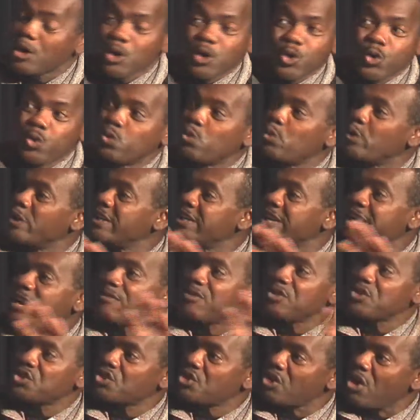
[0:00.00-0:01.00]
who yeah. we
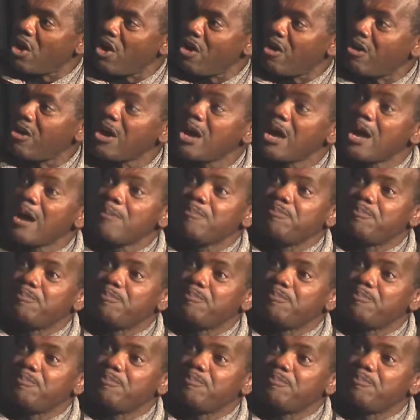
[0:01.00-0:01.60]
never saw, yes.